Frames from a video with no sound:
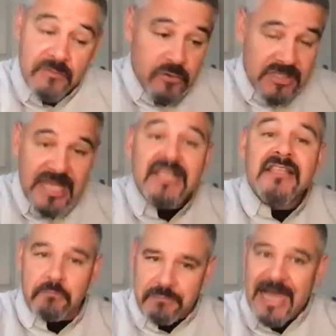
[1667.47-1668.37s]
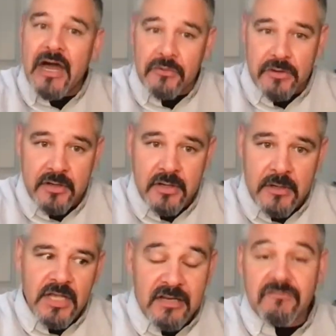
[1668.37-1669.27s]
if you take that power
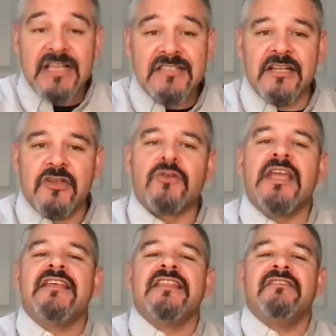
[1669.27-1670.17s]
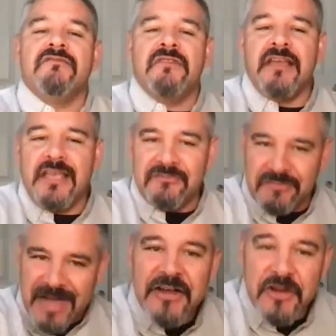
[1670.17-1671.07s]
and invest it in creating the
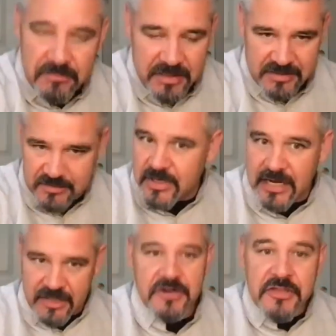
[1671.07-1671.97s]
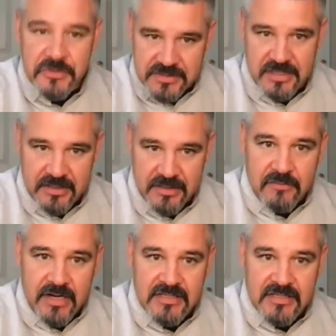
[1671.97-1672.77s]
environment, is what I hear you saying, right?